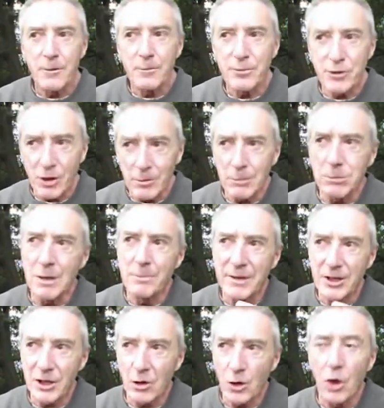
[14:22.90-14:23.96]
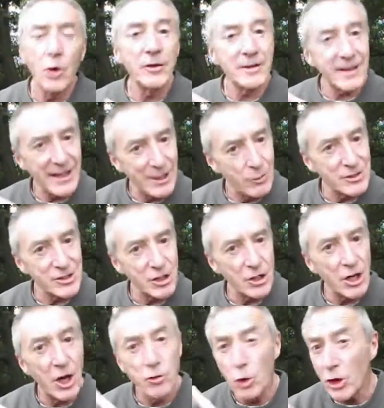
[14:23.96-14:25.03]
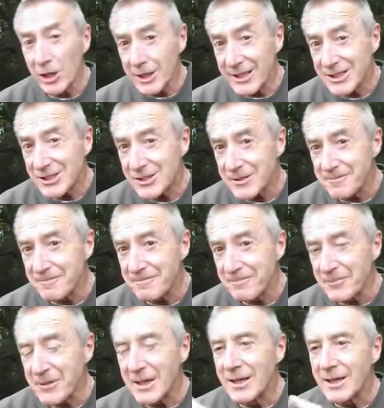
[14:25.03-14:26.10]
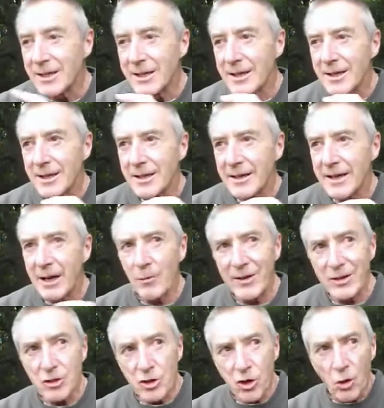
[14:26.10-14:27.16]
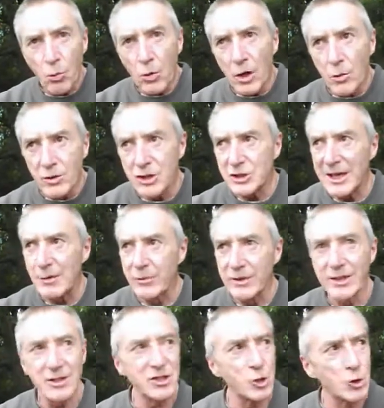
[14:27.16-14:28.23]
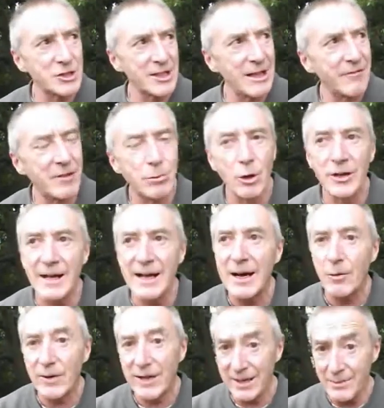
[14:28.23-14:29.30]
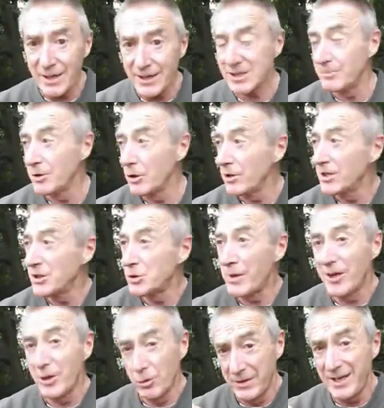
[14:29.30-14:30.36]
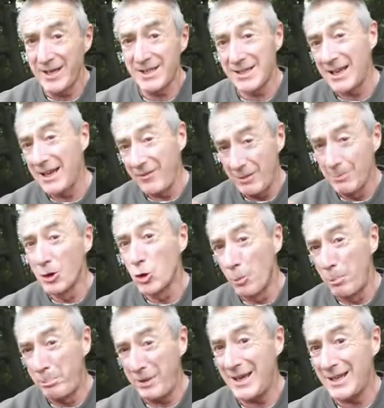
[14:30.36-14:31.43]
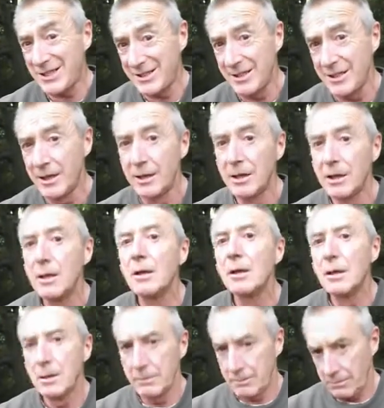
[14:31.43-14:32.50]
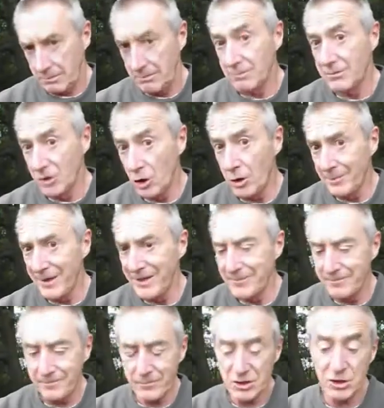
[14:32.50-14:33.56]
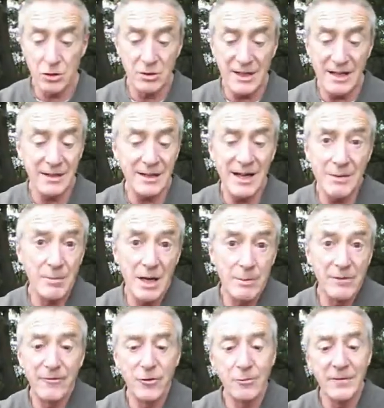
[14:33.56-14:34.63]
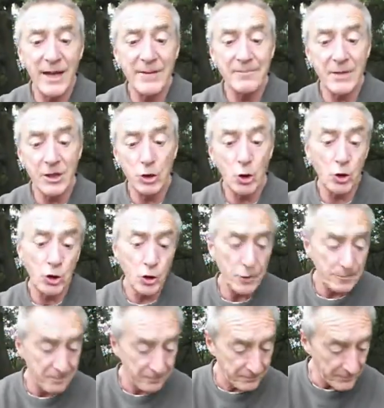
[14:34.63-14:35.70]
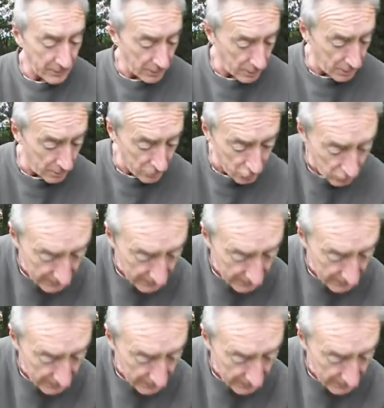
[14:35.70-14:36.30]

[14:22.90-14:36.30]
probably because he was a royalist. Now when Cromwell was round here sorting everybody out, he might have been on his way up there to give him a good pasting. You know what I mean? So that might be from then, I don't know. So